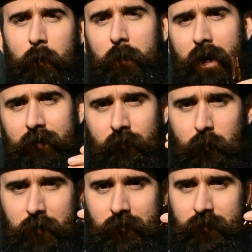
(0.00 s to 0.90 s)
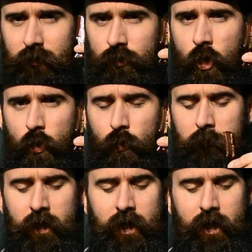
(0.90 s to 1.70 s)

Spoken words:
buy yourself a mustache comb.